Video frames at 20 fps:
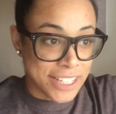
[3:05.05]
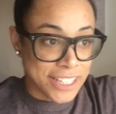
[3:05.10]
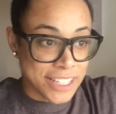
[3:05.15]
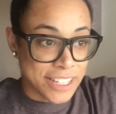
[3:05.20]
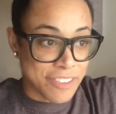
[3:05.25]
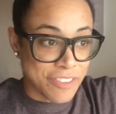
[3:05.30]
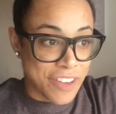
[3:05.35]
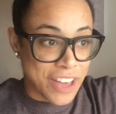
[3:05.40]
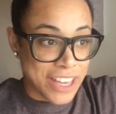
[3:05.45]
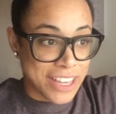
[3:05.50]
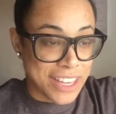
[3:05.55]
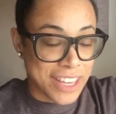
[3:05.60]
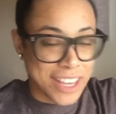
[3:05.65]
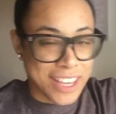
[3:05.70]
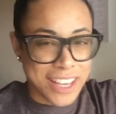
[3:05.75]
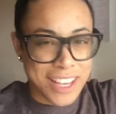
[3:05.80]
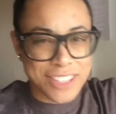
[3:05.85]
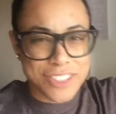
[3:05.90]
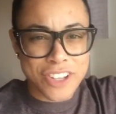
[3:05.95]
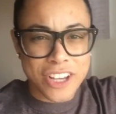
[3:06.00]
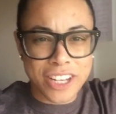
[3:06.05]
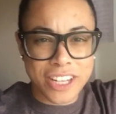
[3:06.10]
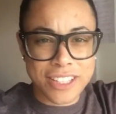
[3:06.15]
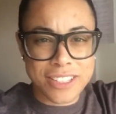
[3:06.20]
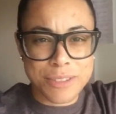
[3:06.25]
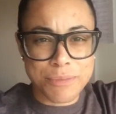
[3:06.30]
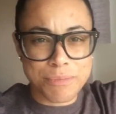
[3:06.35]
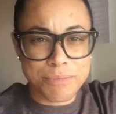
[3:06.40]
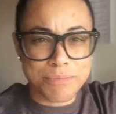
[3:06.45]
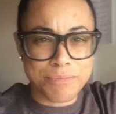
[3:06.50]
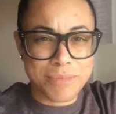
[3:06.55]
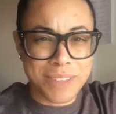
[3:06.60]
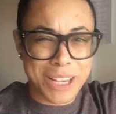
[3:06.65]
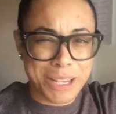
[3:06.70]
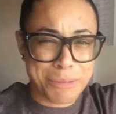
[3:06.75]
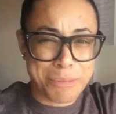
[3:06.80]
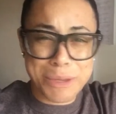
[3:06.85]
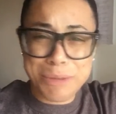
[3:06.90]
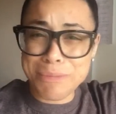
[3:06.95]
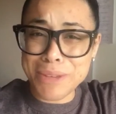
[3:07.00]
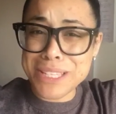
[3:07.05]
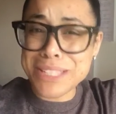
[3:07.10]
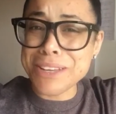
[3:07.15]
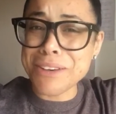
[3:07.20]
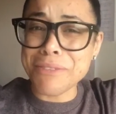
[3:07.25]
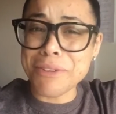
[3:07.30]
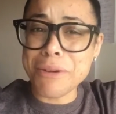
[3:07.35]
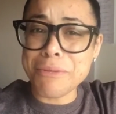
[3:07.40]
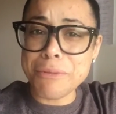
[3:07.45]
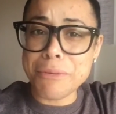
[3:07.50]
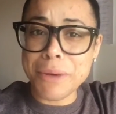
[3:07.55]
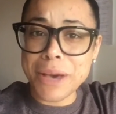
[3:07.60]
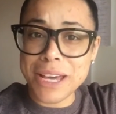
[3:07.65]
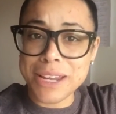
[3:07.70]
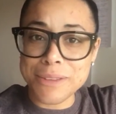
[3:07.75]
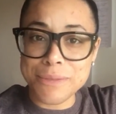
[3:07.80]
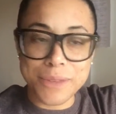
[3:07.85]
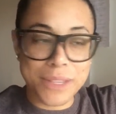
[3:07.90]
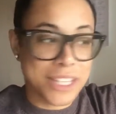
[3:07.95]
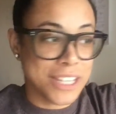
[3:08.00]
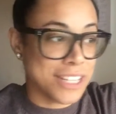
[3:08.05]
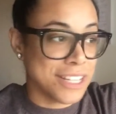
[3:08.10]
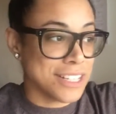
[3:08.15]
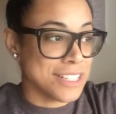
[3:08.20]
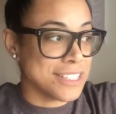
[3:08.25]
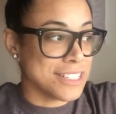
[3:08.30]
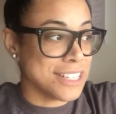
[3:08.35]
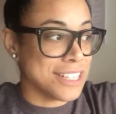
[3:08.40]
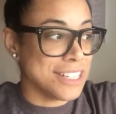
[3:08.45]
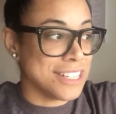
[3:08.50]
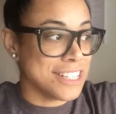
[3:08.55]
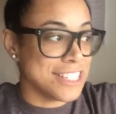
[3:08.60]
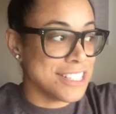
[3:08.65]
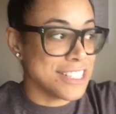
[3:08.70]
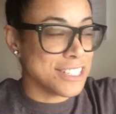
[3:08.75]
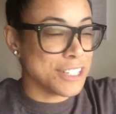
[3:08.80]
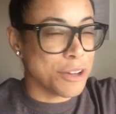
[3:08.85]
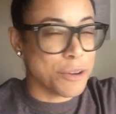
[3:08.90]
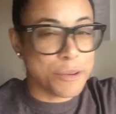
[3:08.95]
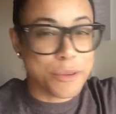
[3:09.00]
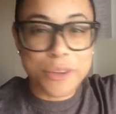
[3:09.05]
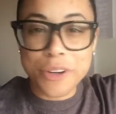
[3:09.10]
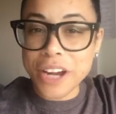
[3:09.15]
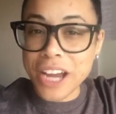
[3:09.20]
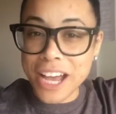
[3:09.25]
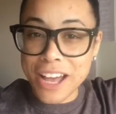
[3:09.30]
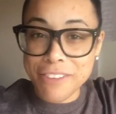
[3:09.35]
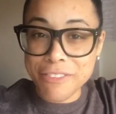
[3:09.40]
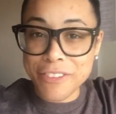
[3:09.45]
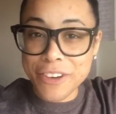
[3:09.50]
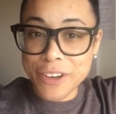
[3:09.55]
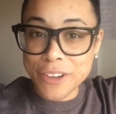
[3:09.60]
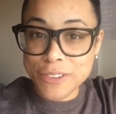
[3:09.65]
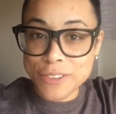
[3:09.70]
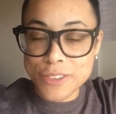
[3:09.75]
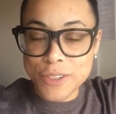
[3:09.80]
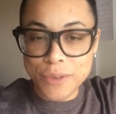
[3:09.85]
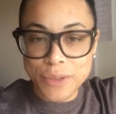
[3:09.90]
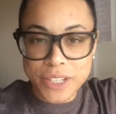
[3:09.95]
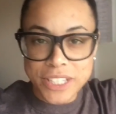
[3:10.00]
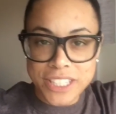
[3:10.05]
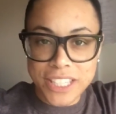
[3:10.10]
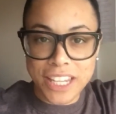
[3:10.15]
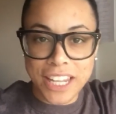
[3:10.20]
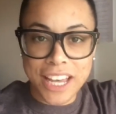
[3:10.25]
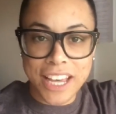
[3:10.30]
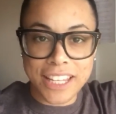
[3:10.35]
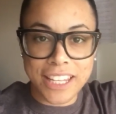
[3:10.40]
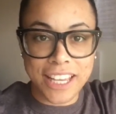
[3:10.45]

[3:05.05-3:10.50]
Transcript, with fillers: and if I can't, I try not to like beat myself up about it because it is an older iPhone, so it is a lot.